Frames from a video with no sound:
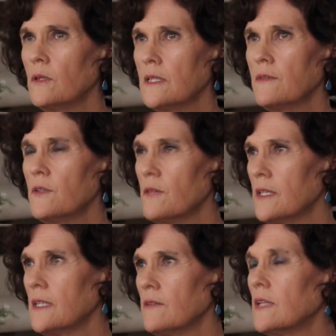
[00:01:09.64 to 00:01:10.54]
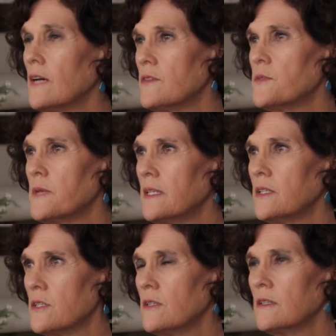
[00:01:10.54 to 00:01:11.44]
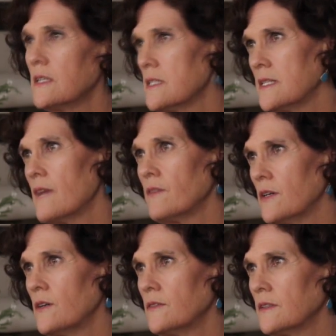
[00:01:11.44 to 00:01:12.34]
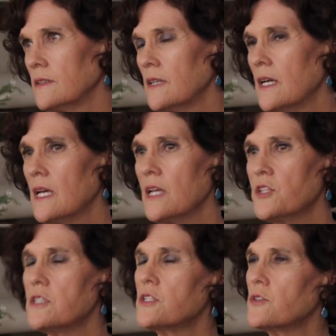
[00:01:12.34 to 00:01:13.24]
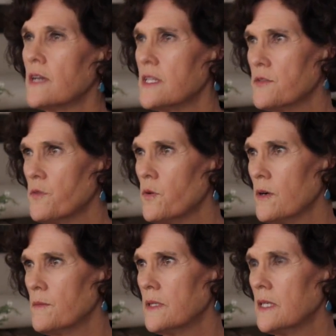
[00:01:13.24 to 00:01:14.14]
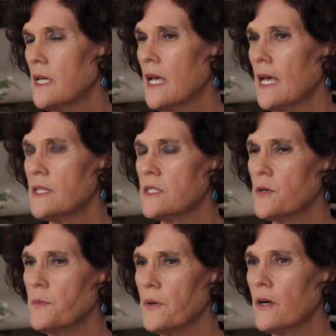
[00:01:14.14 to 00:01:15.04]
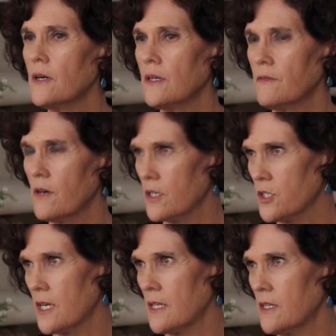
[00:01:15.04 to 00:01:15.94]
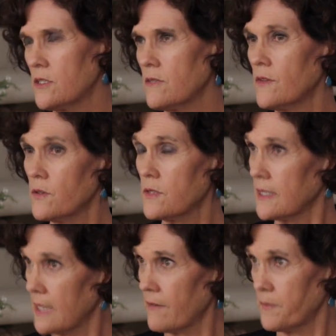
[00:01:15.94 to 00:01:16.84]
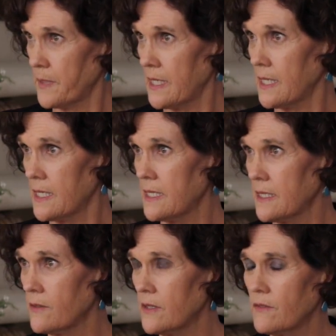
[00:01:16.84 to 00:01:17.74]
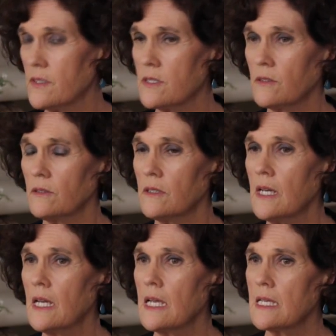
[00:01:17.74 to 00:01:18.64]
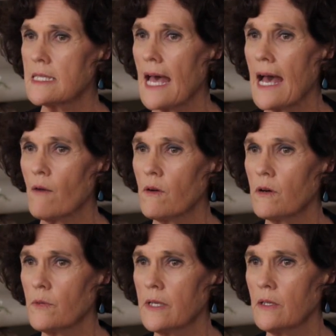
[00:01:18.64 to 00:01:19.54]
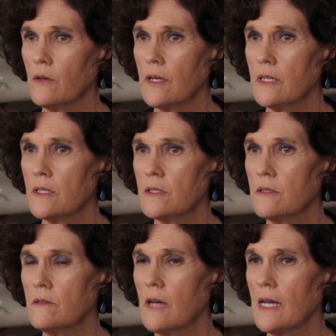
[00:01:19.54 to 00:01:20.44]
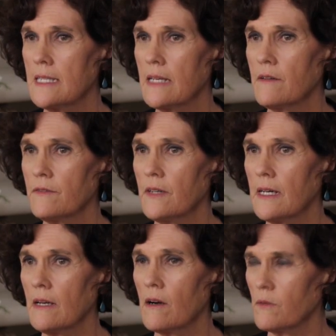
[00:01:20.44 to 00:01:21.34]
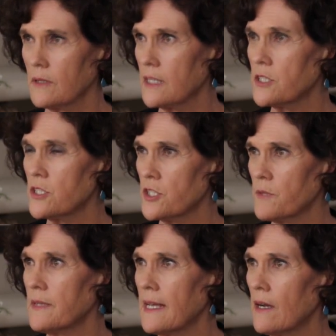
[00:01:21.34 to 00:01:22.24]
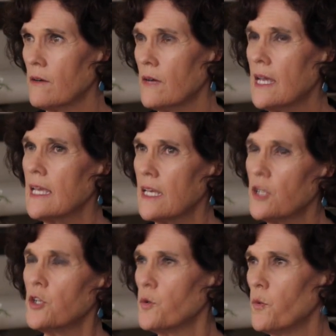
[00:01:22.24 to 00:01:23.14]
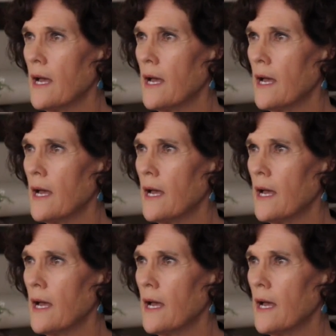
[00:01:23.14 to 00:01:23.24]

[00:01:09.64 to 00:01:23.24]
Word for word: Well, if you think of love as being eternal, it's never over. It's just transformed. And so part of our challenge of those left behind here in the physical is how are we going to identify our relationship now in a new